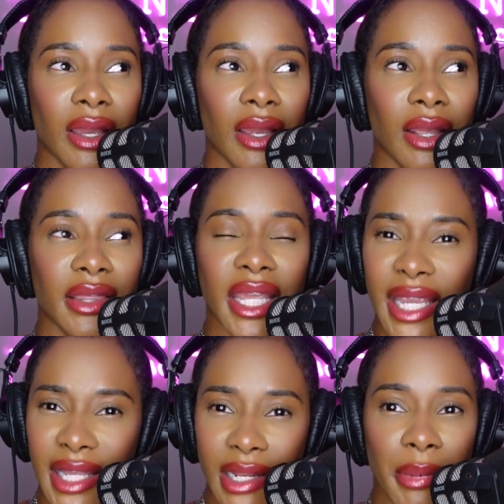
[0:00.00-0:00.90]

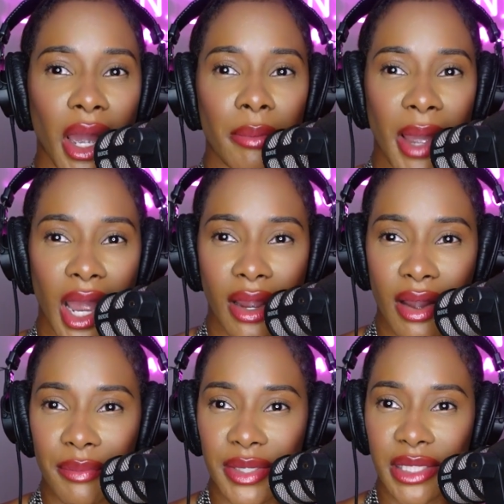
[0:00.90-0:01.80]
thinking about my
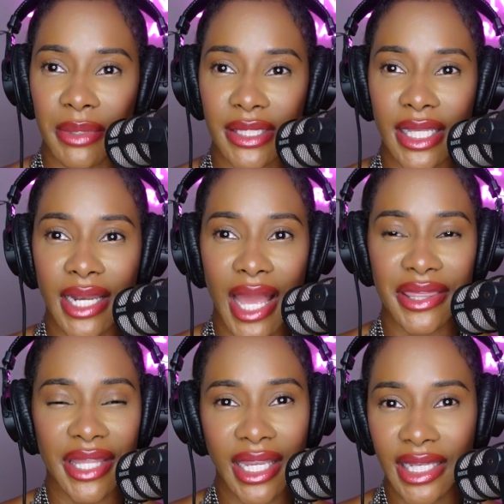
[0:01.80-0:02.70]
accomplishments and not
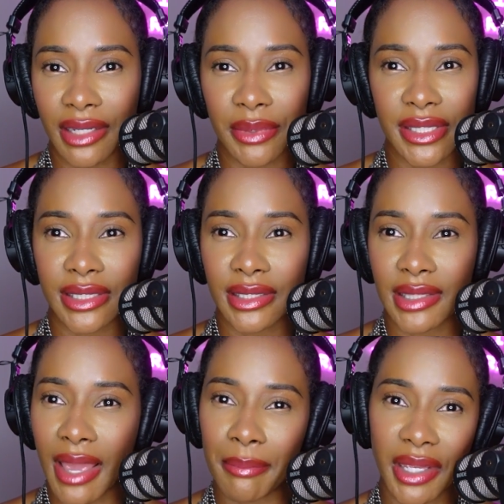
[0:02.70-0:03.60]
thinking it was
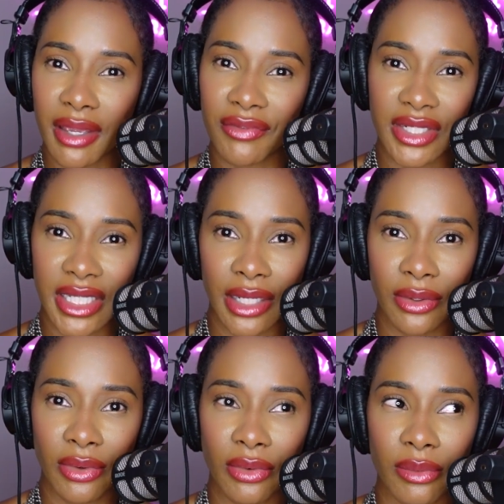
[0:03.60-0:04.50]
that big of a
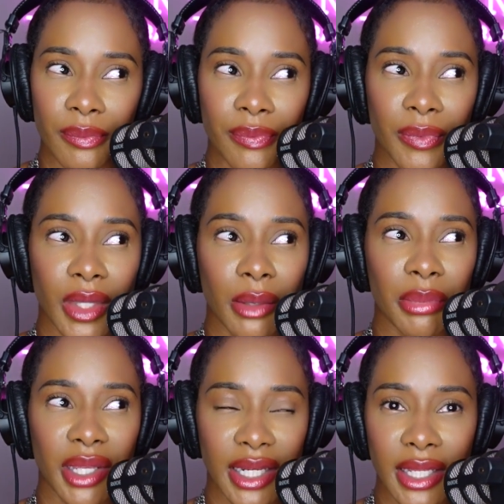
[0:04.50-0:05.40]
deal.
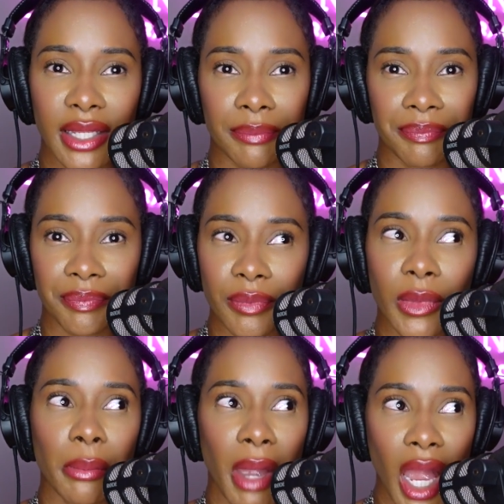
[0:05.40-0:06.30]
But
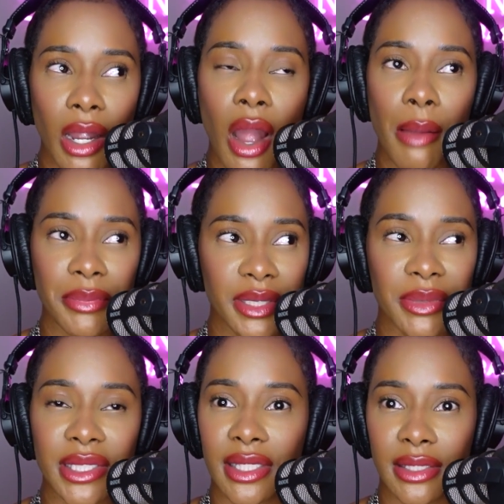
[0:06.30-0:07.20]
my
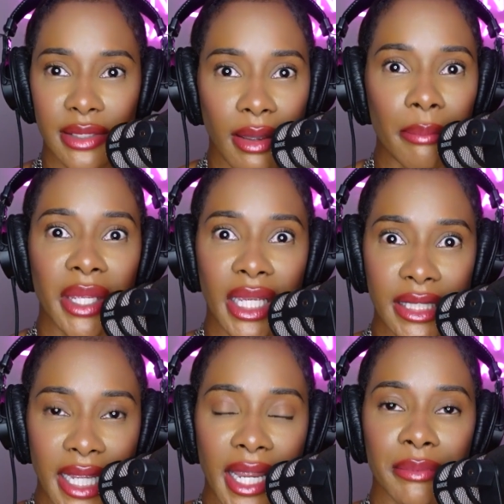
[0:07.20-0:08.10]
accomplishments is a big
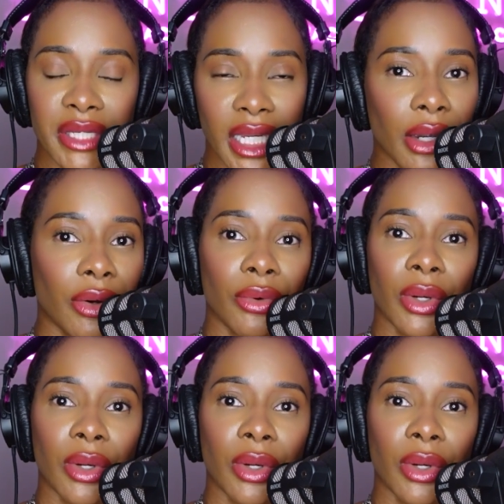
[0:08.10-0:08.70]
damn deal.